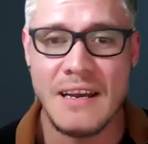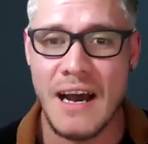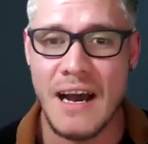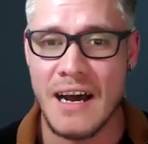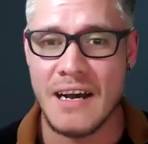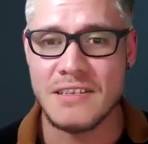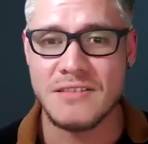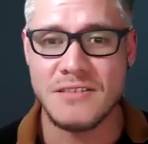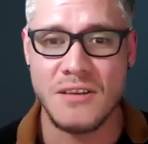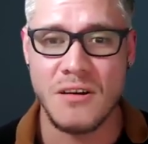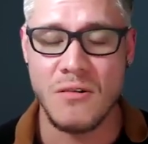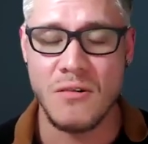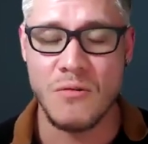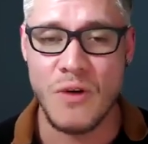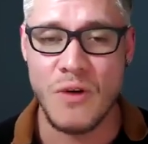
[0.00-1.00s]

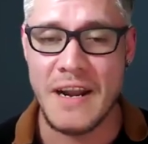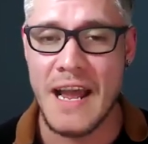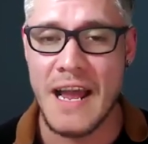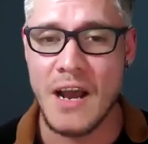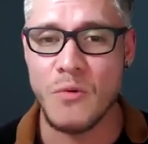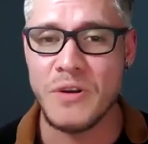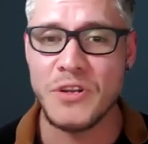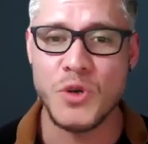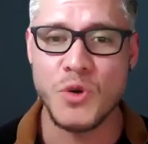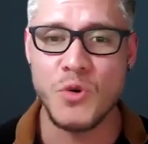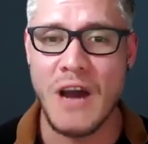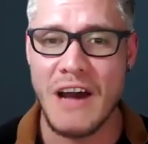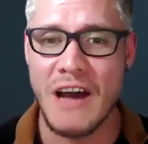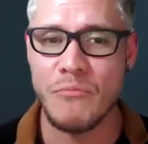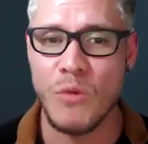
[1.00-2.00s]
So right now we
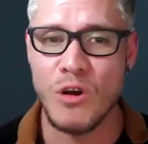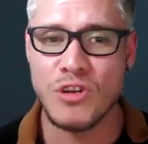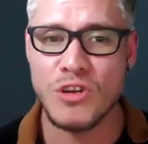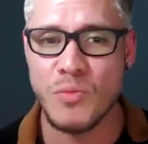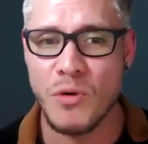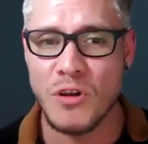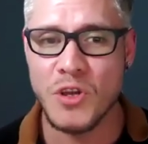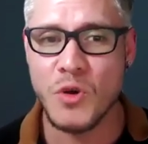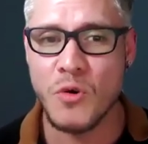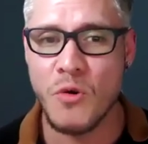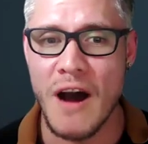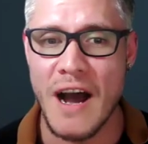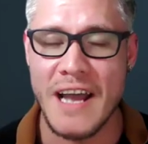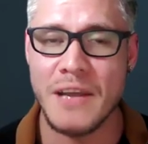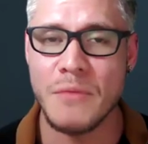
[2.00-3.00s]
do have multiple
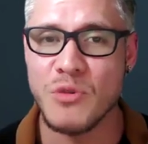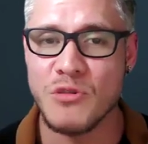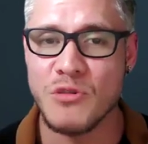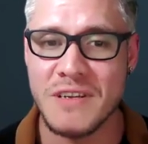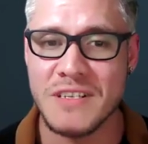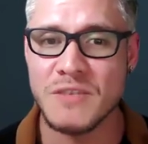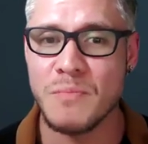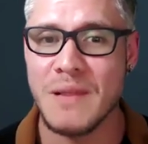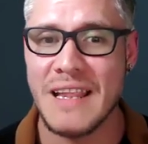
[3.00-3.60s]
UI improvements